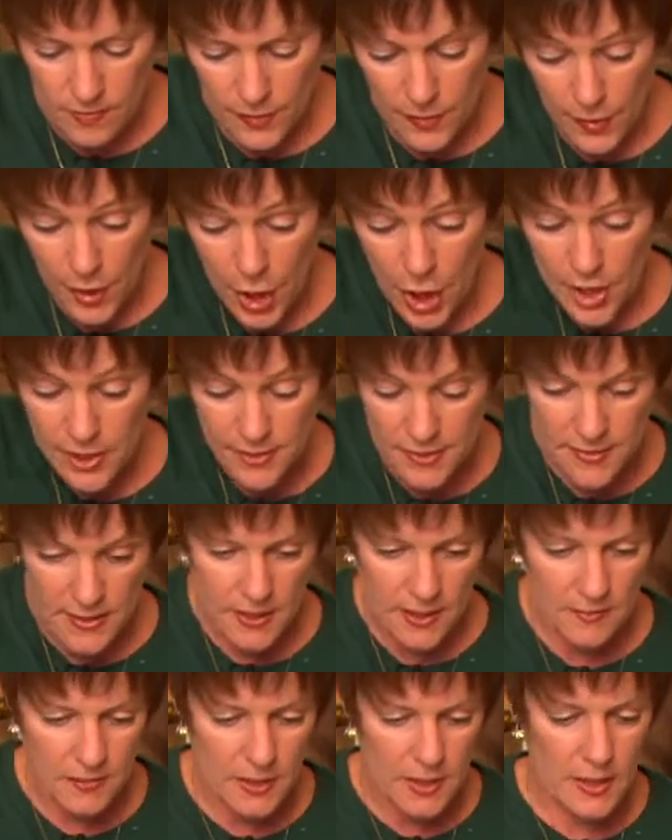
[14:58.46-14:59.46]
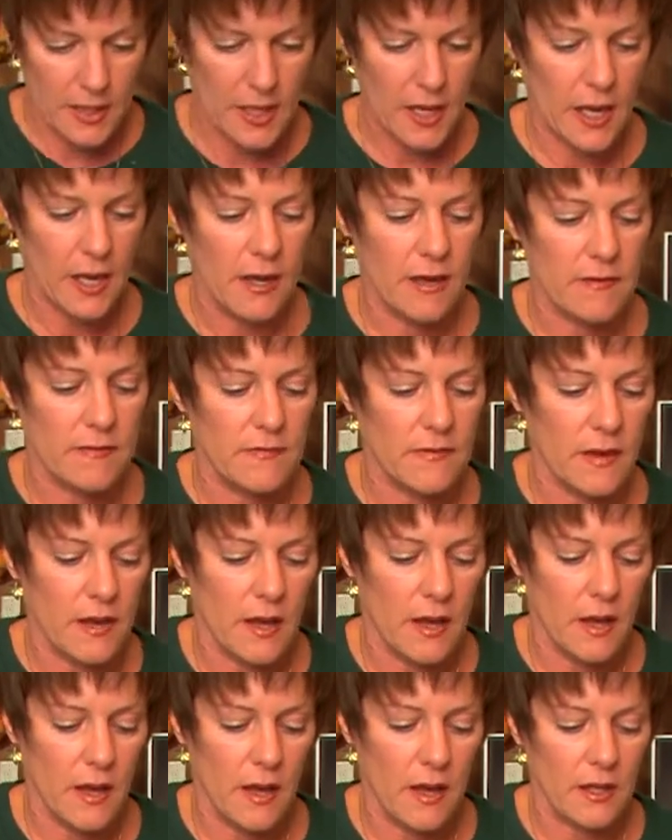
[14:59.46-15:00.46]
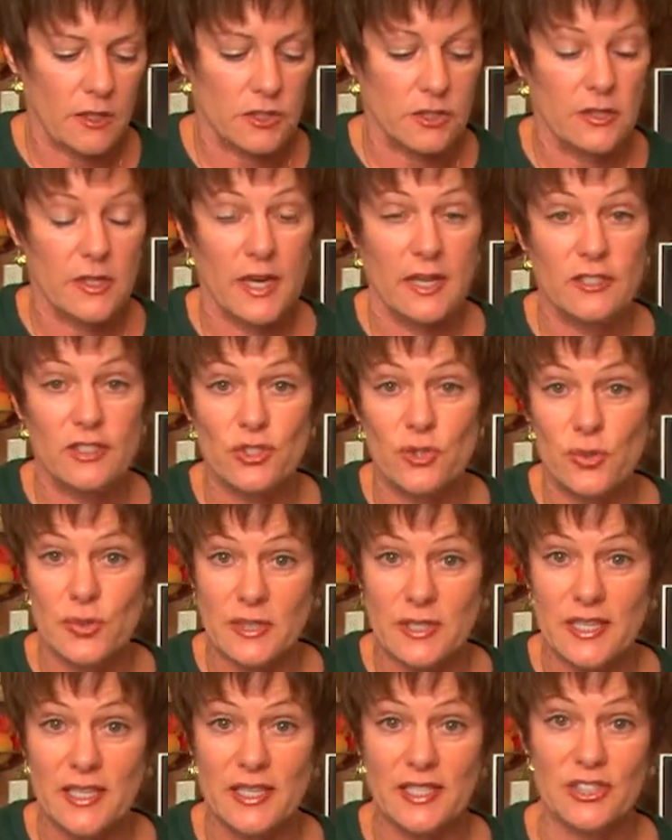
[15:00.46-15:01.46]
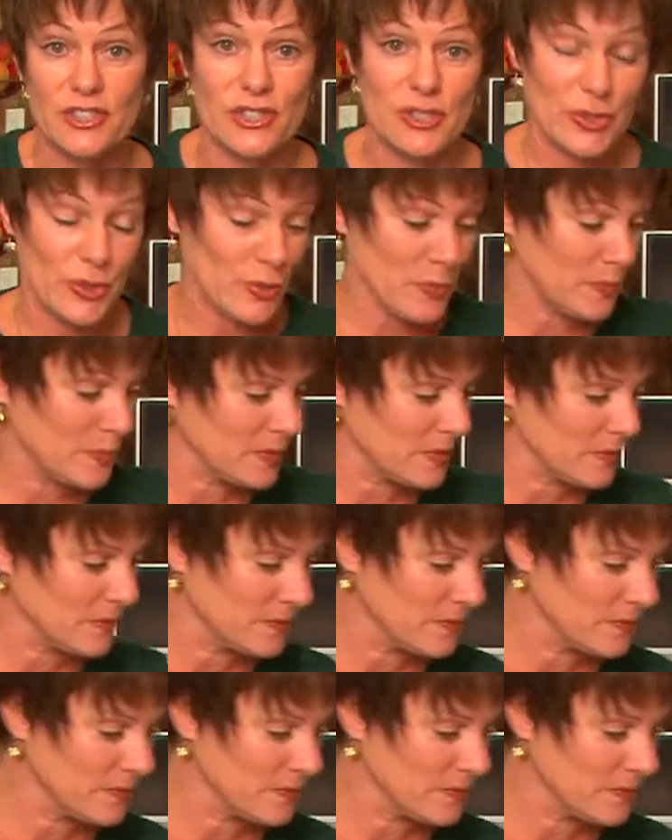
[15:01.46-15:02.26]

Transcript: broth that I'm going to have, a nice tortilla soup.